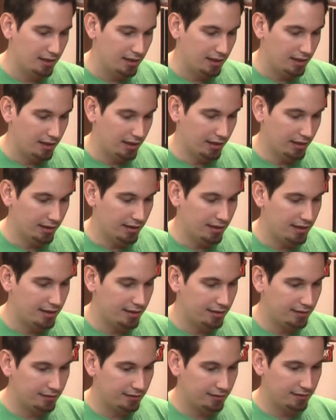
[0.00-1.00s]
and
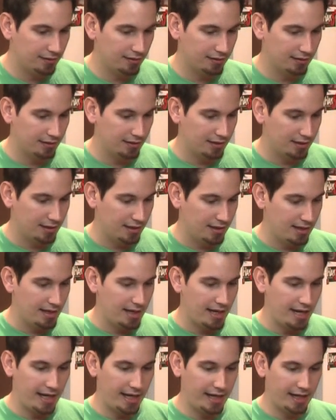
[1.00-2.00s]
Linux.
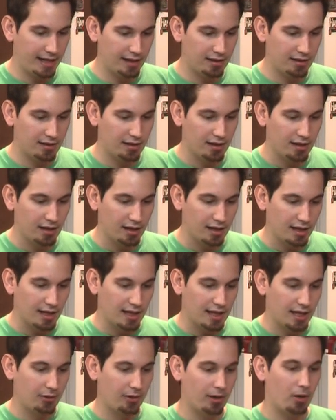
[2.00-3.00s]
And
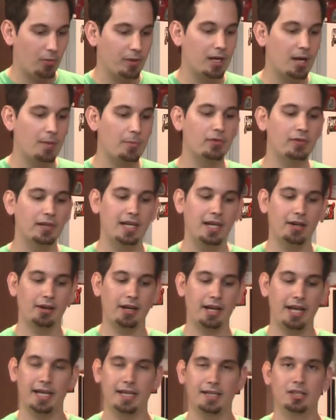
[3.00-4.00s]
there we go. We come over here,
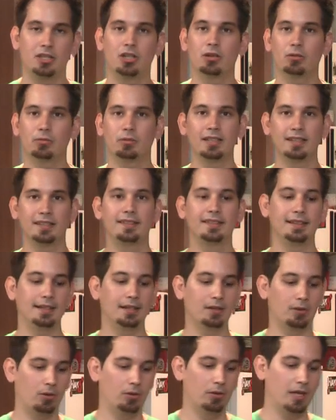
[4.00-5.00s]
and you don't really see a
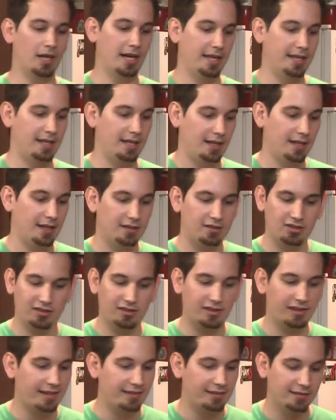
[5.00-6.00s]
whole lot. It just
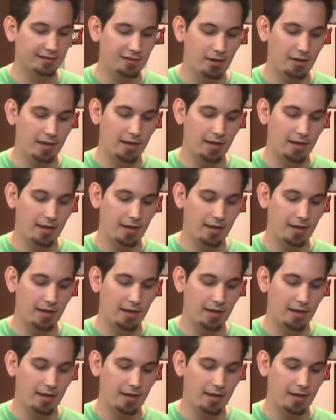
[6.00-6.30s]
lets us know that